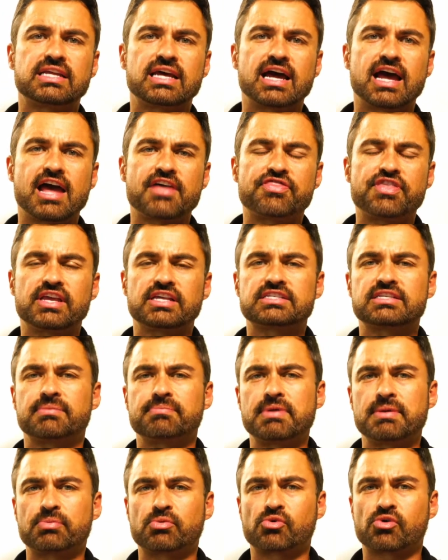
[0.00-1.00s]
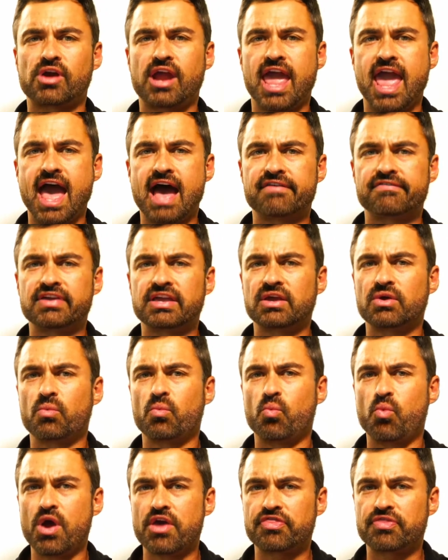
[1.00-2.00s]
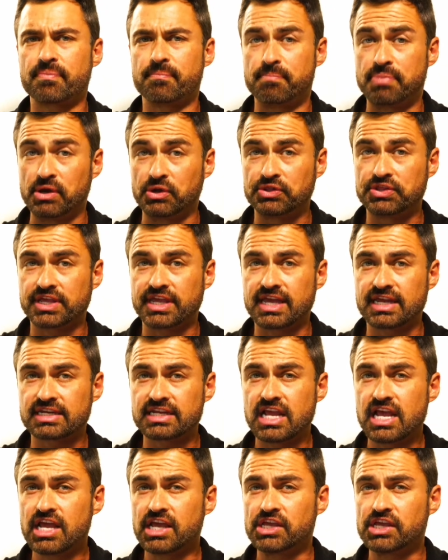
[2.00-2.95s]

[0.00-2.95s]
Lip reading: I think some people were having with building it